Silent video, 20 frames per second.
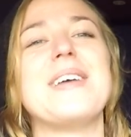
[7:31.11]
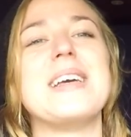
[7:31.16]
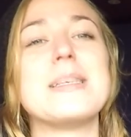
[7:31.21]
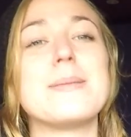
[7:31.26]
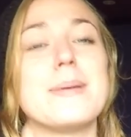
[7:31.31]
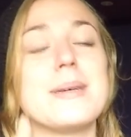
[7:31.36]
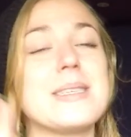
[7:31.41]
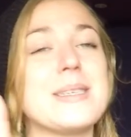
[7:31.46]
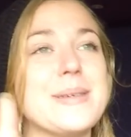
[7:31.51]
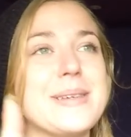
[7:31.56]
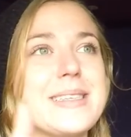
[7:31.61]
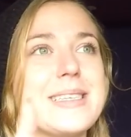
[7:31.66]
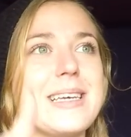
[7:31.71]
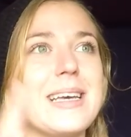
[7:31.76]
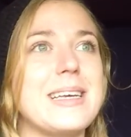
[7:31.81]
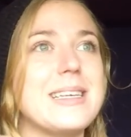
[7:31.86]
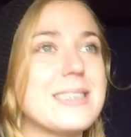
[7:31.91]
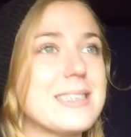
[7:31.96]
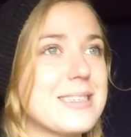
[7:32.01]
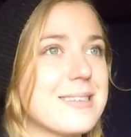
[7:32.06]
Facebook,
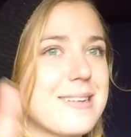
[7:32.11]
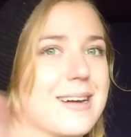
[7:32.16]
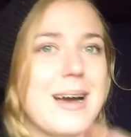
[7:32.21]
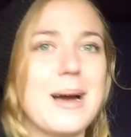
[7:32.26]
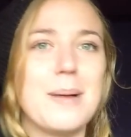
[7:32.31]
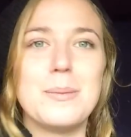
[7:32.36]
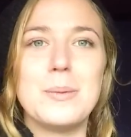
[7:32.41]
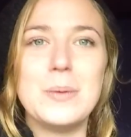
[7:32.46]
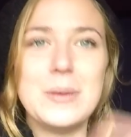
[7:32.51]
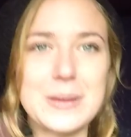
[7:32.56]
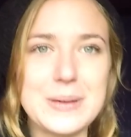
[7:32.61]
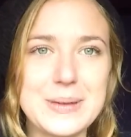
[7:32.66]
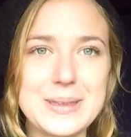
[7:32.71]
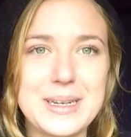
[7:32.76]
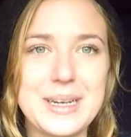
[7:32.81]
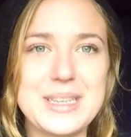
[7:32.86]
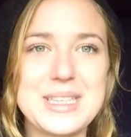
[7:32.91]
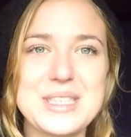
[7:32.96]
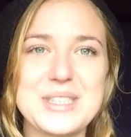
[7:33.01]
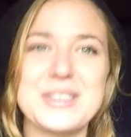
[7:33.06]
Twitter, Instagram, we all
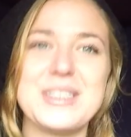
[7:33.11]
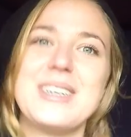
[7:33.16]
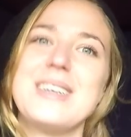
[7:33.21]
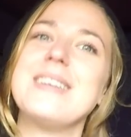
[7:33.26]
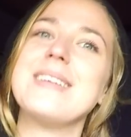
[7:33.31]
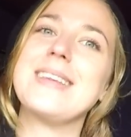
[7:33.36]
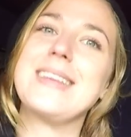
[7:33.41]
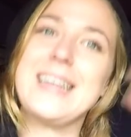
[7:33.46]
know the drill.